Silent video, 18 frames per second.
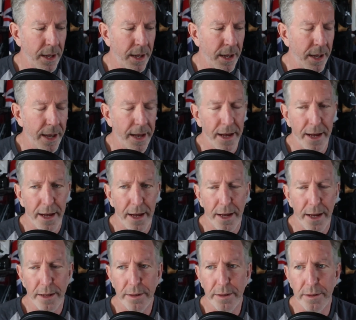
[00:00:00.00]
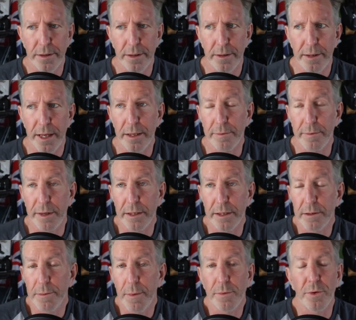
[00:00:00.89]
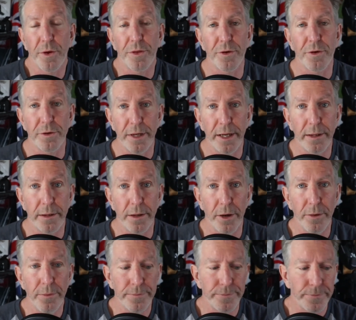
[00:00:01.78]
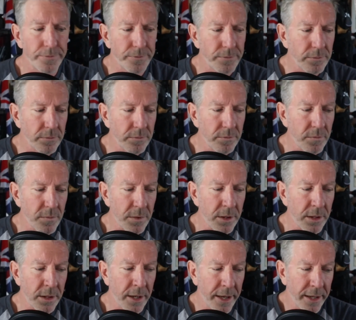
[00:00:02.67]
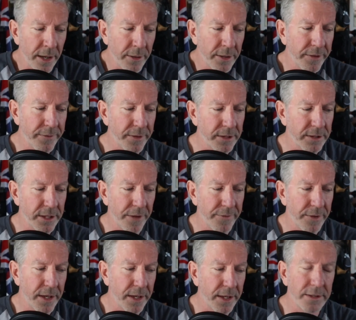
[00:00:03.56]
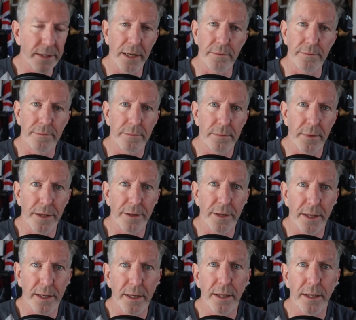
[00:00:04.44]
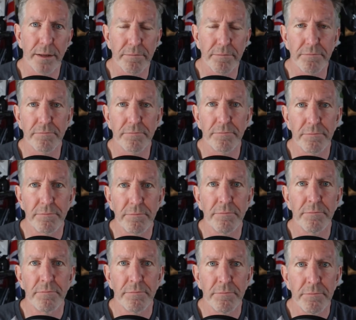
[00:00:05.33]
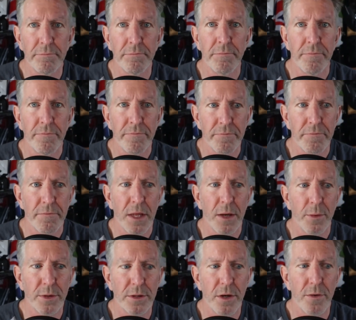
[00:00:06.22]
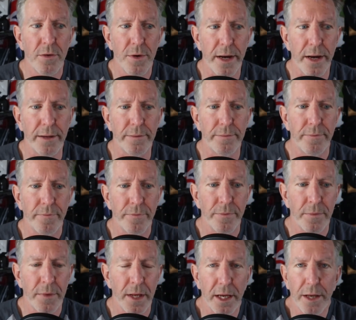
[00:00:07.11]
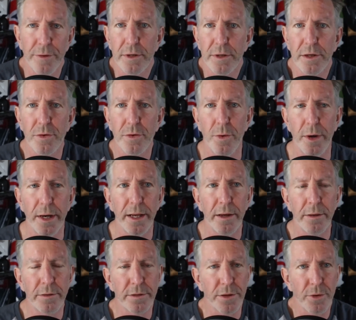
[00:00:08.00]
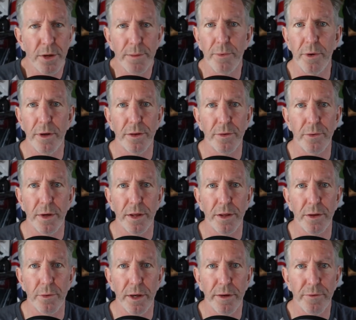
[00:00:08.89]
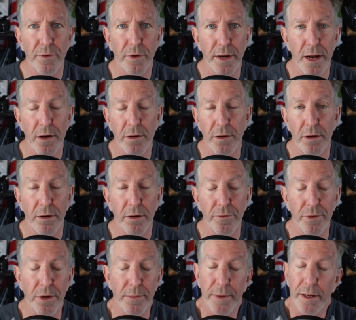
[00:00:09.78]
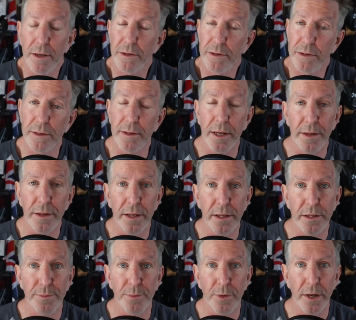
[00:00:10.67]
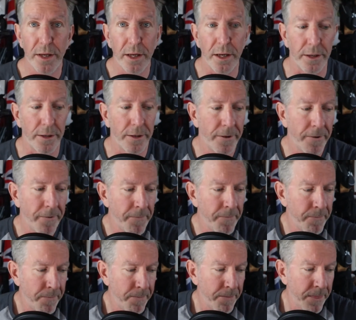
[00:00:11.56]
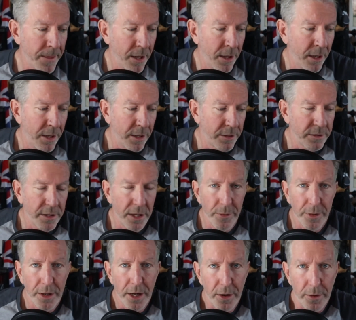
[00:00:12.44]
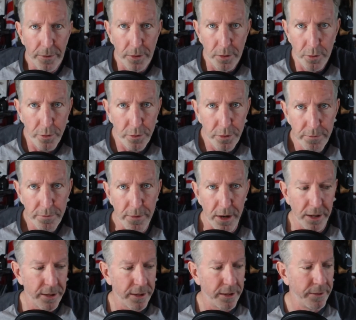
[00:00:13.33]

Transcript: And that gets them up to a 13 though. And I would give it a 7 out of 10. I think it was all right. That gives it a 20. It's a 3.33 for an alcohol-free beer. So I think that's pretty good. So there we go. Northern Monk.